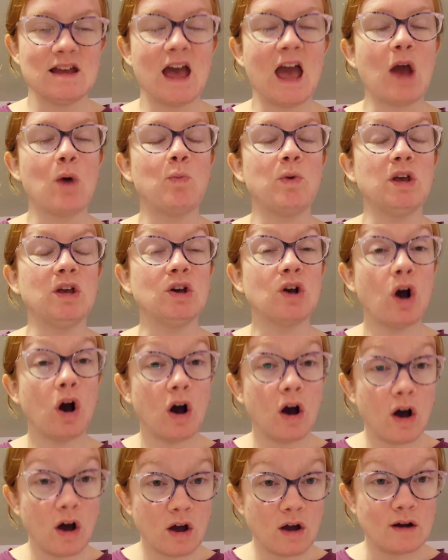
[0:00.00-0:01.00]
and we
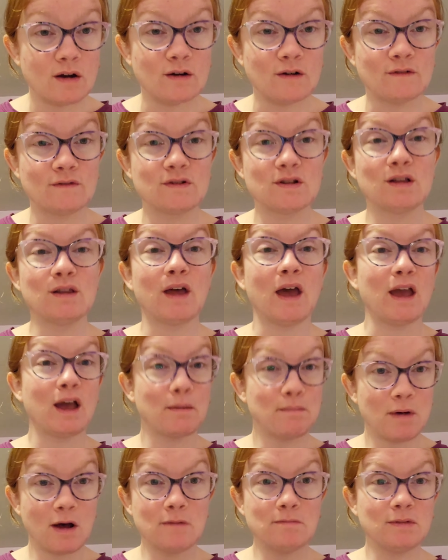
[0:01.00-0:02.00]
carved like a
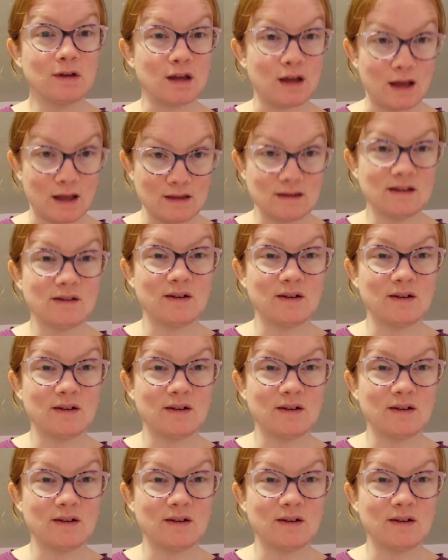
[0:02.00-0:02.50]
pumpkin,